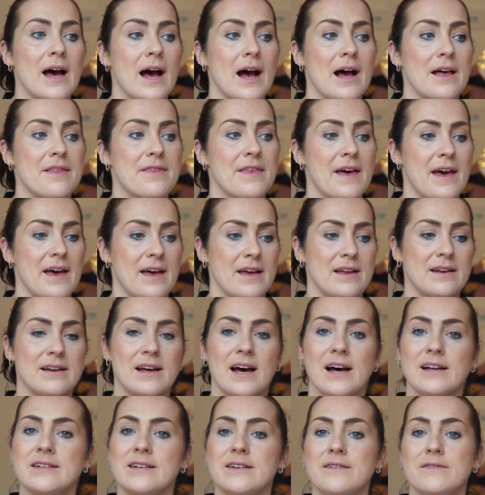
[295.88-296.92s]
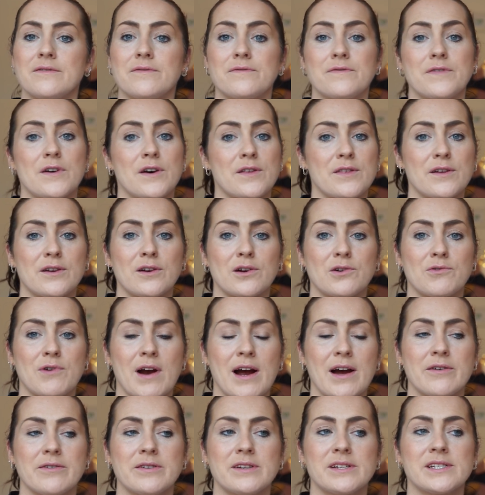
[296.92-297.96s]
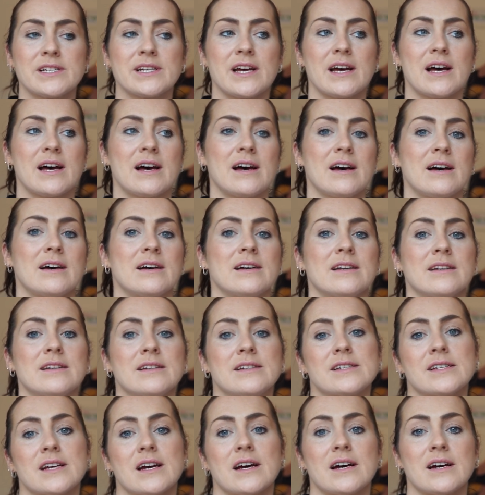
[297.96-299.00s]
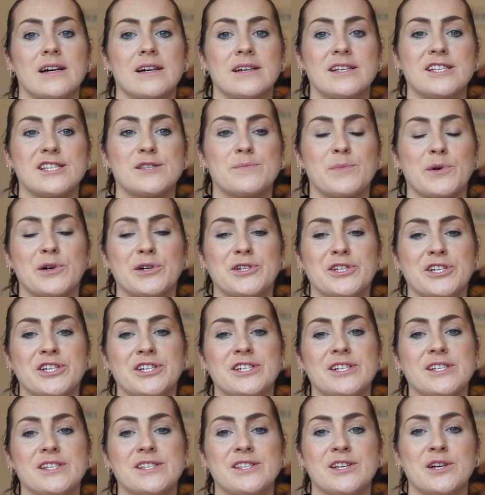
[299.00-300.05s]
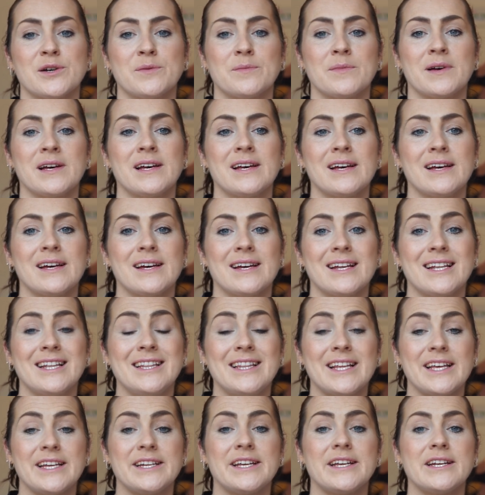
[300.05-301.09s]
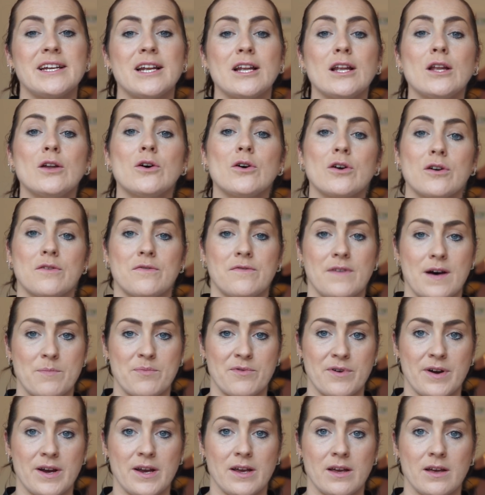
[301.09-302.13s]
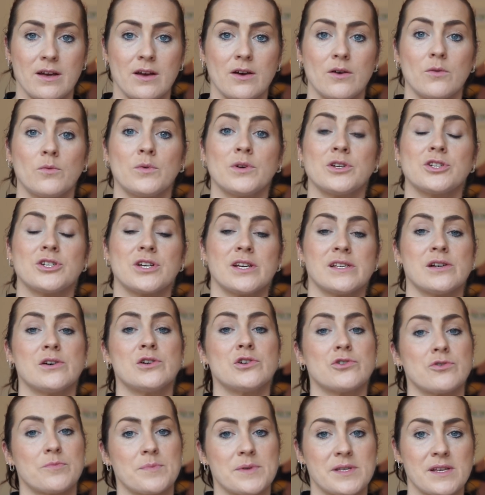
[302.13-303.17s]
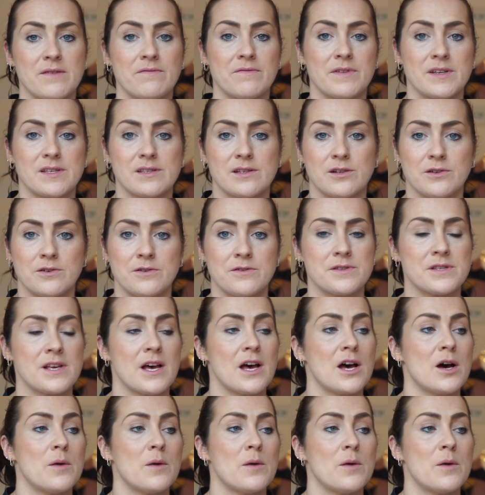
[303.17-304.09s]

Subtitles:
I then had a further look round and I spotted some linen look fabric, which is 100% viscose,